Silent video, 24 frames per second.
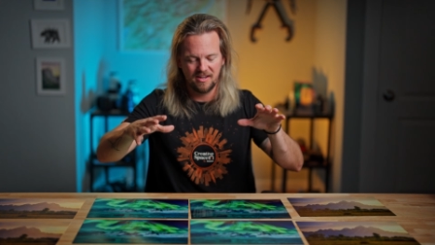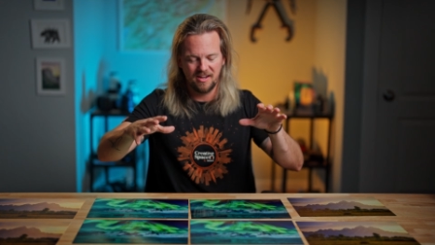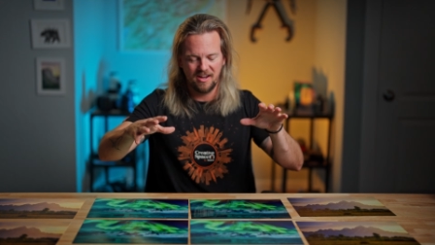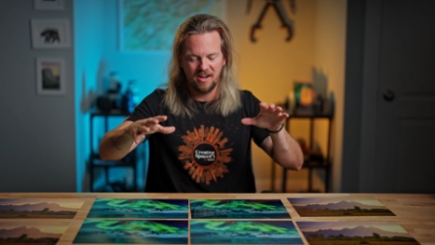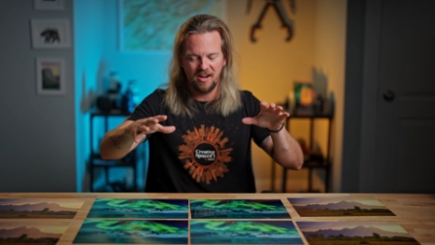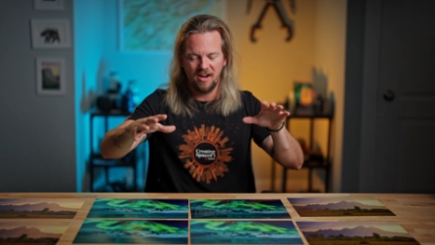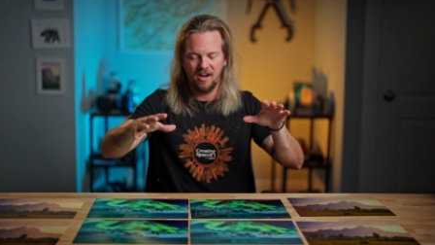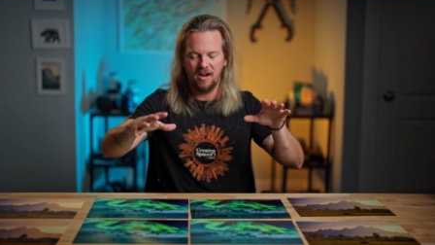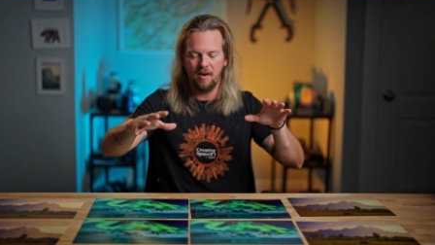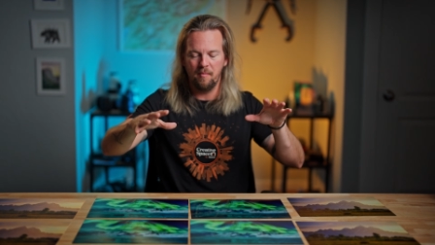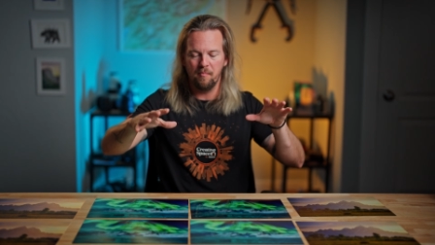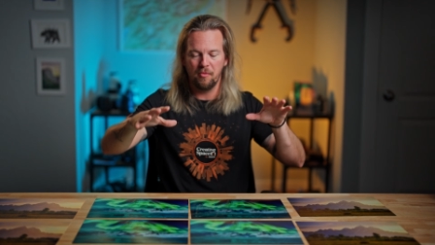
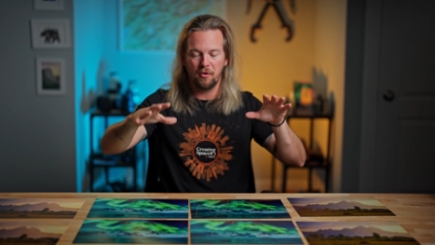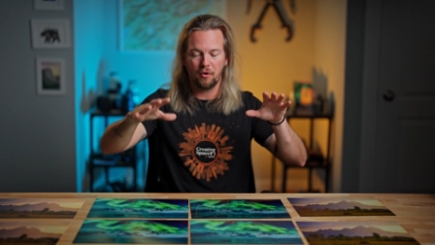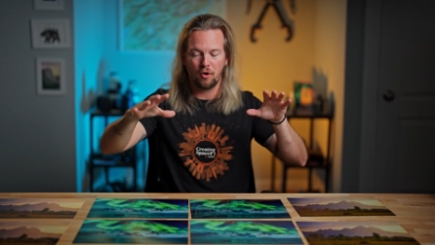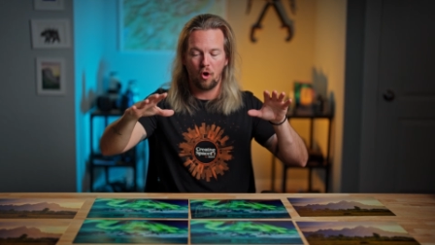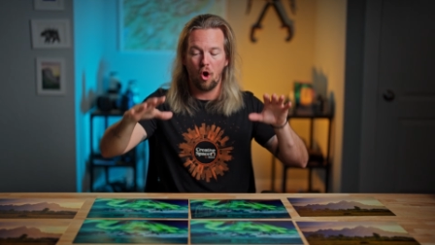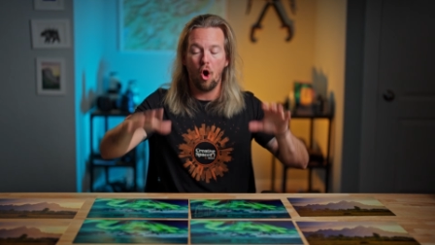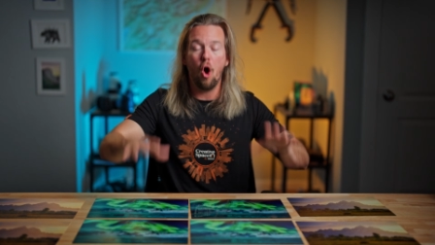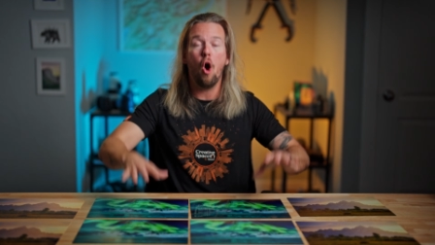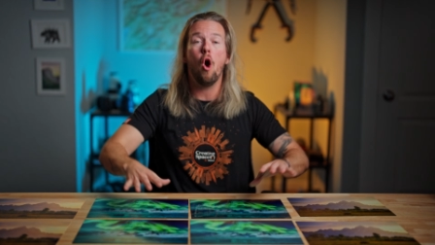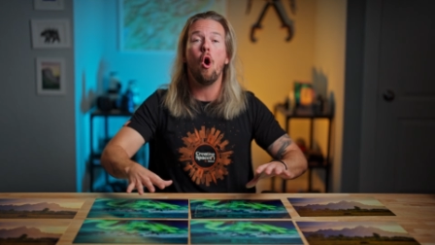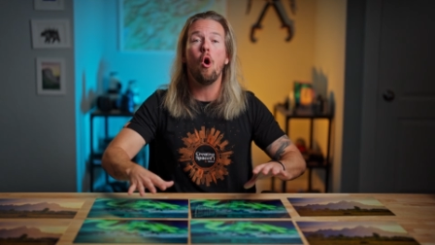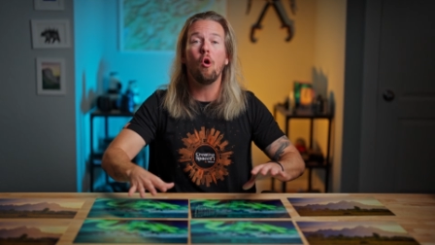They're
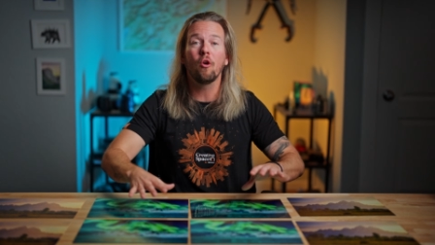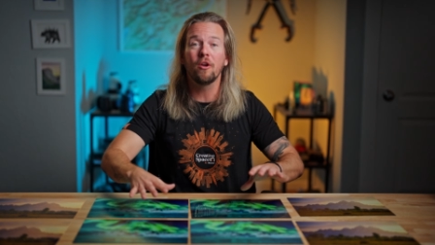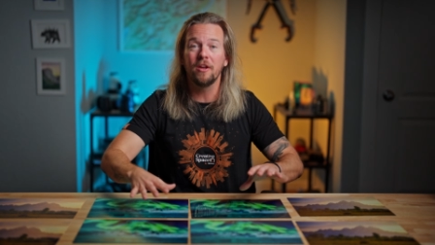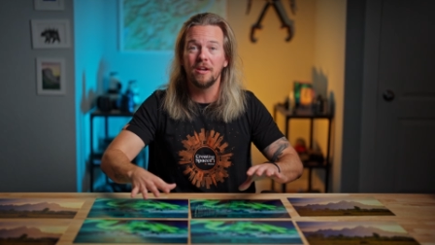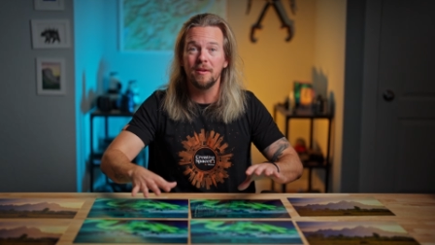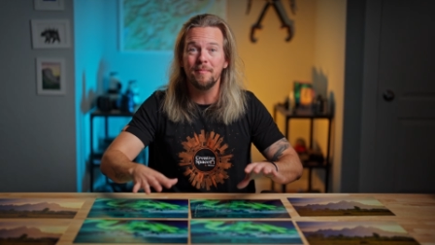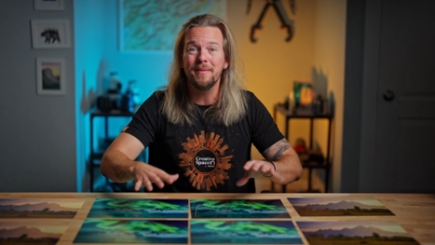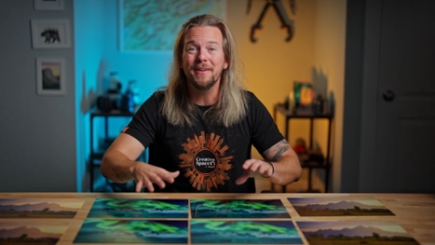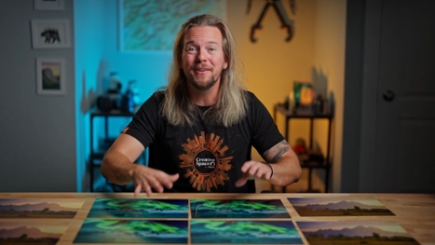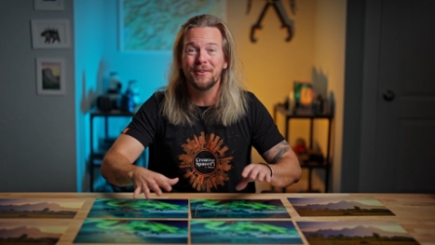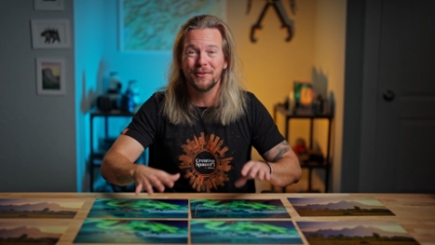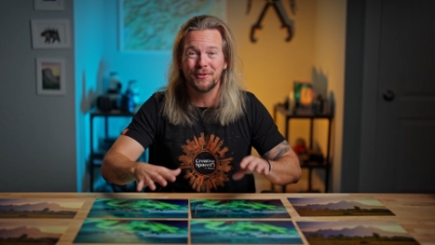all
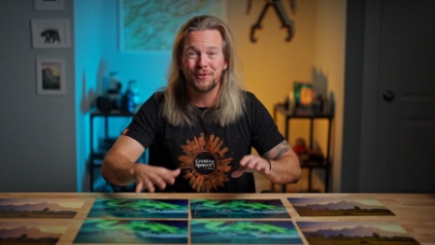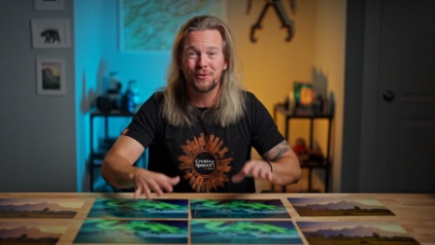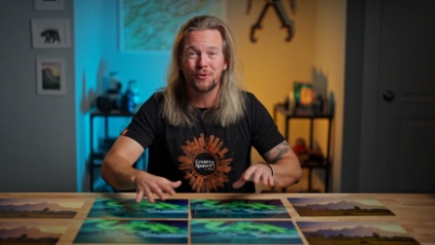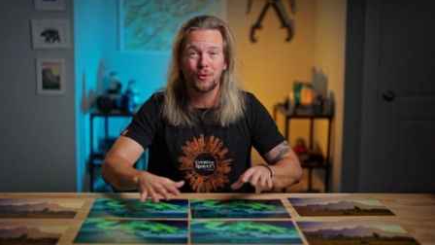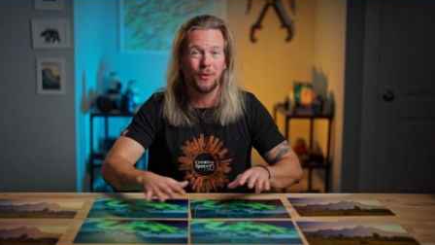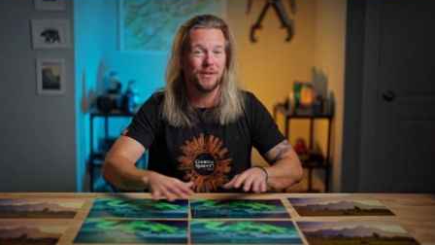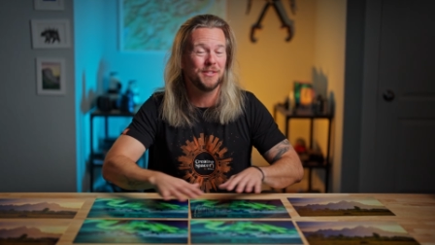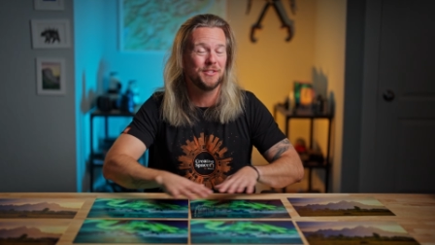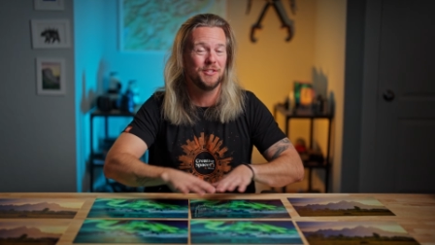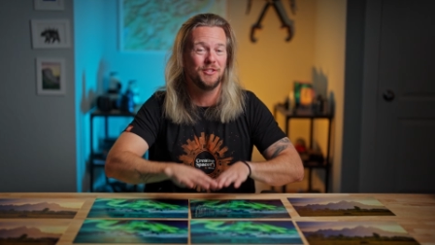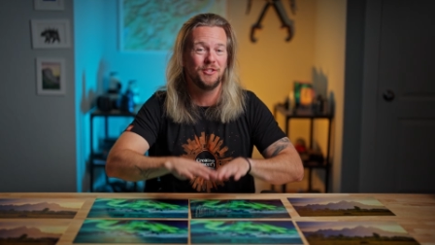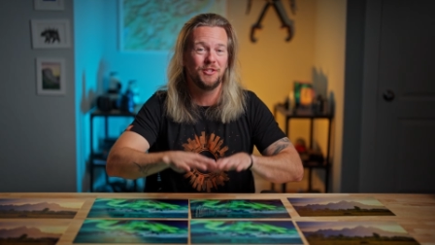gonna be good
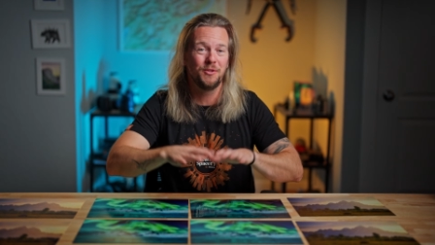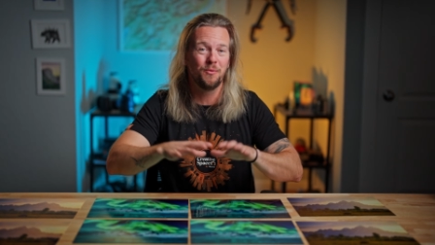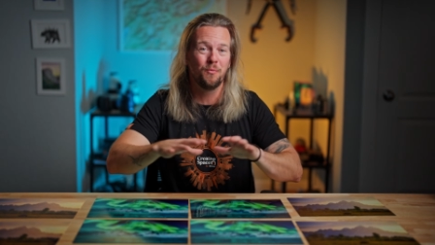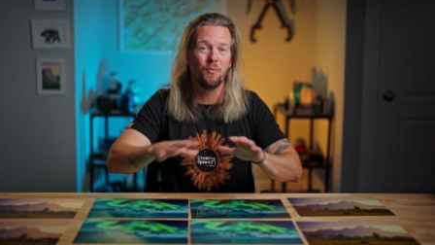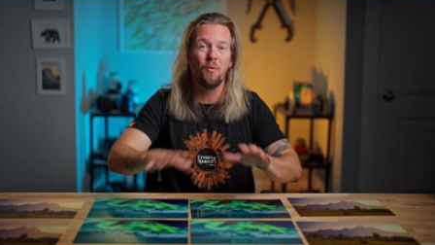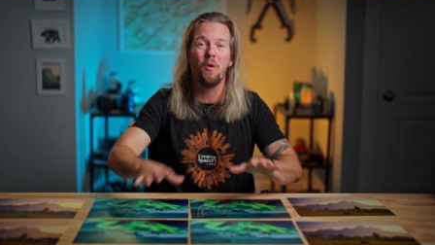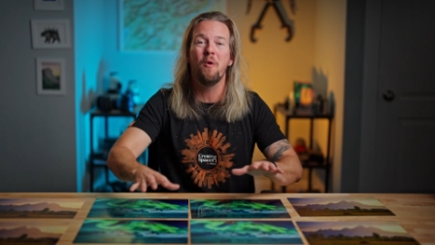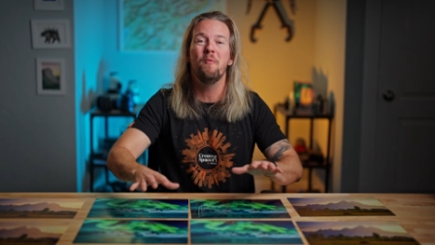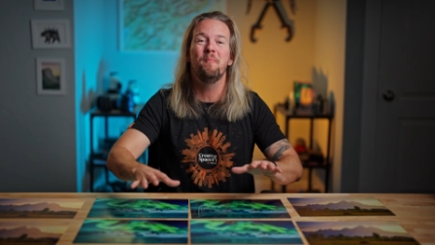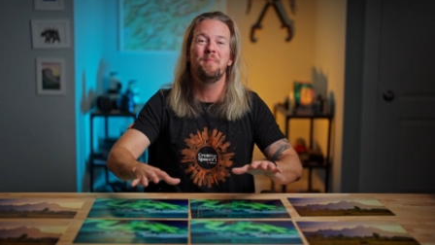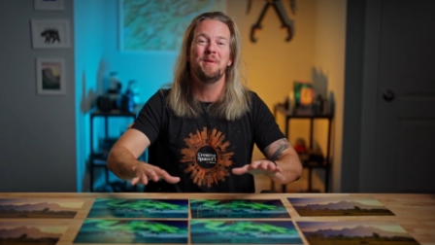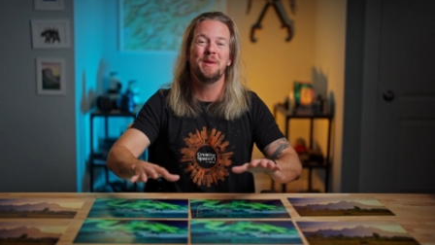choices. You
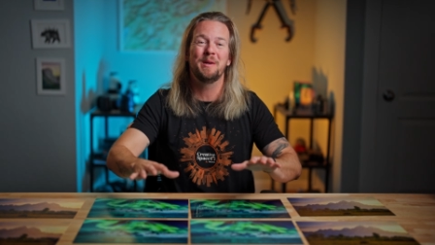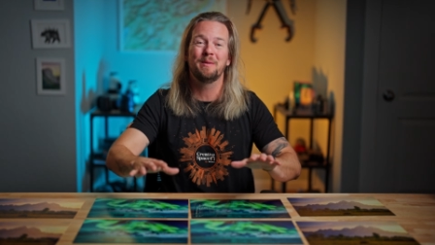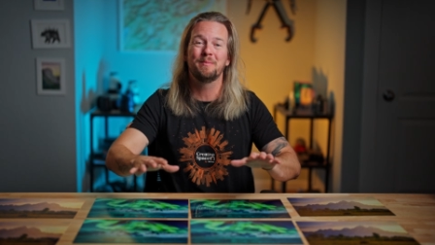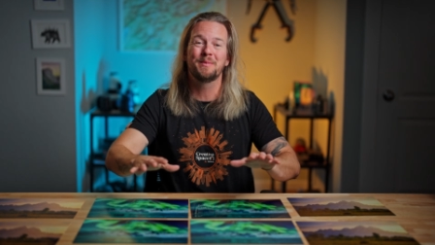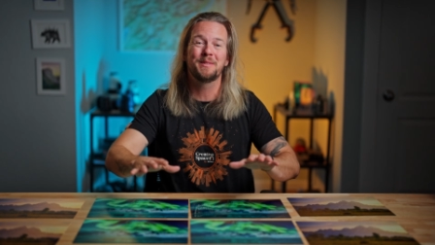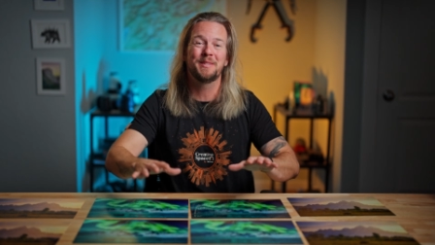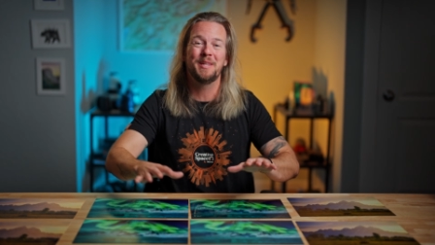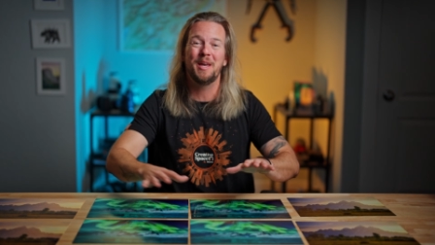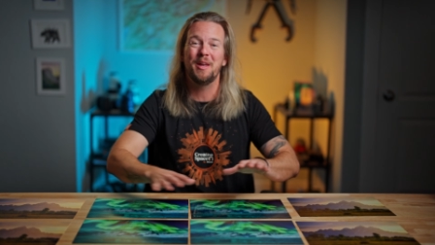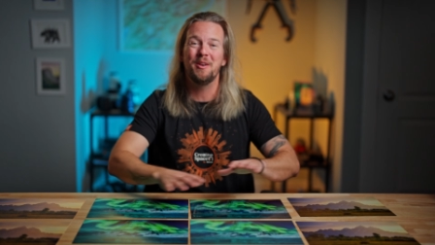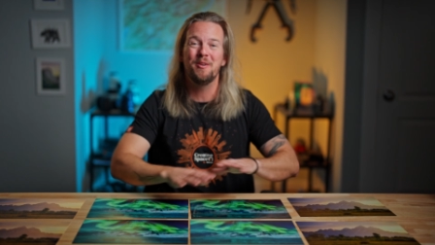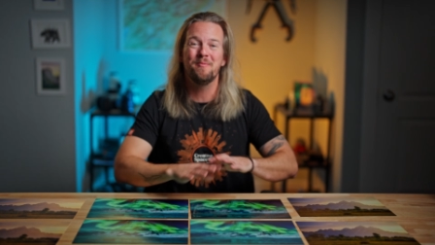won't be
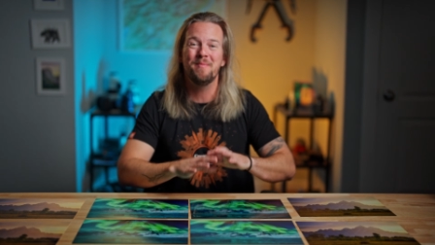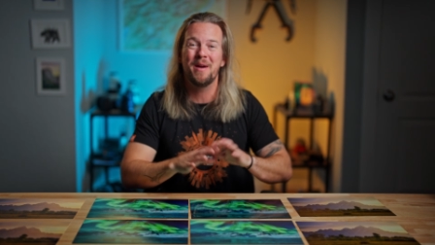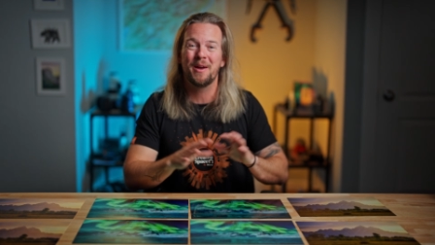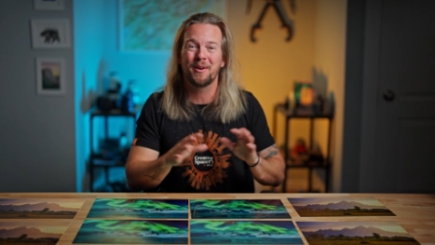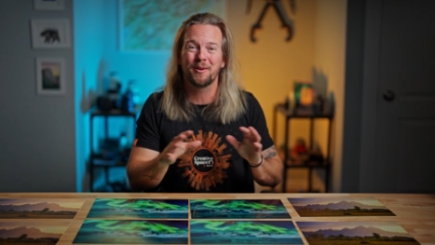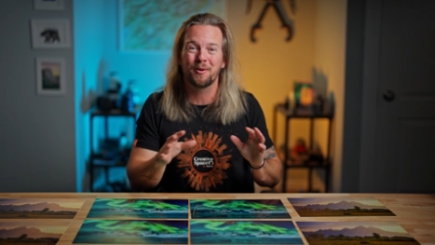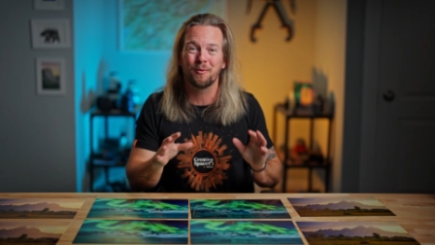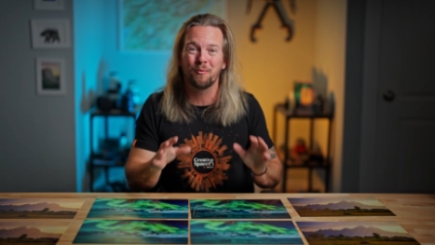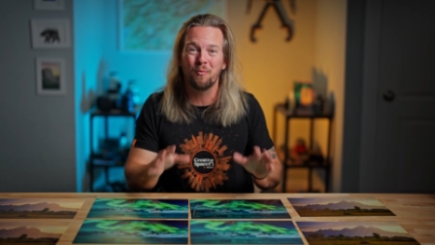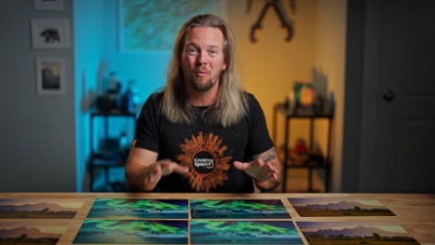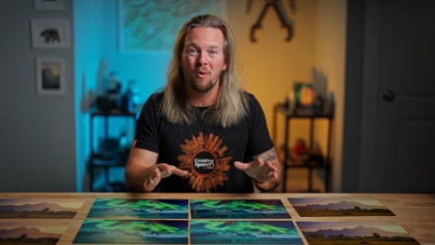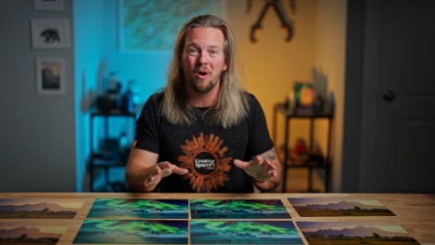upset no
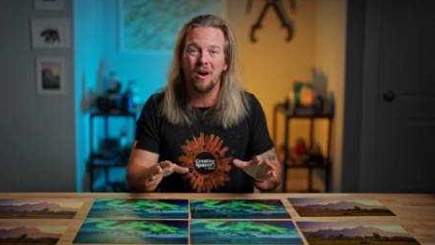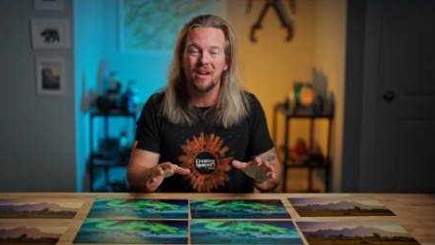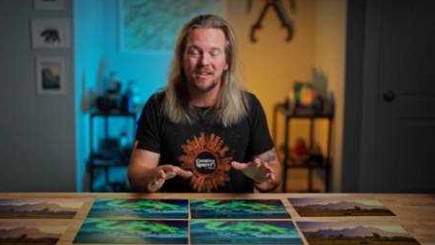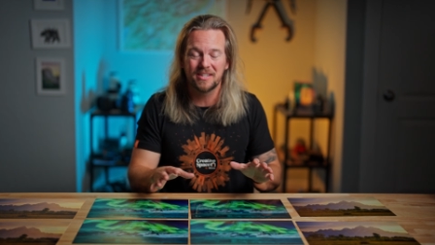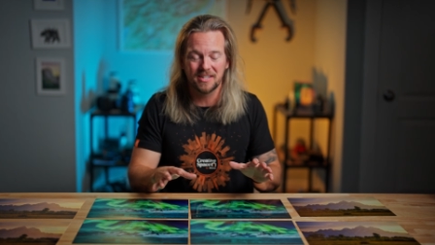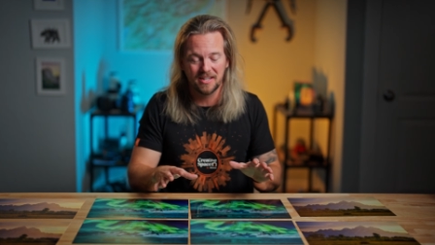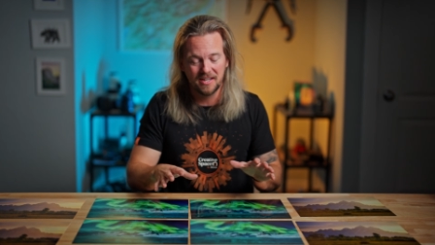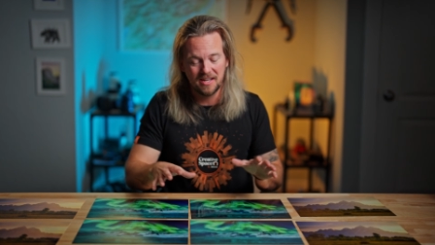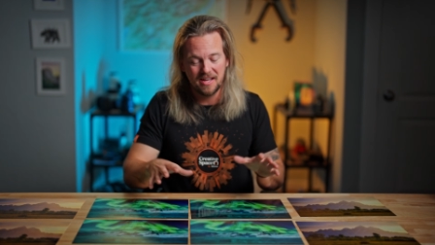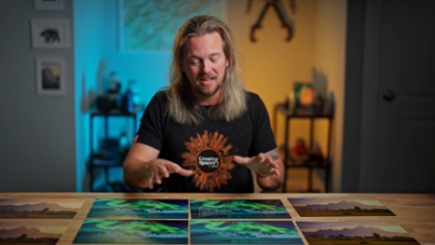matter what.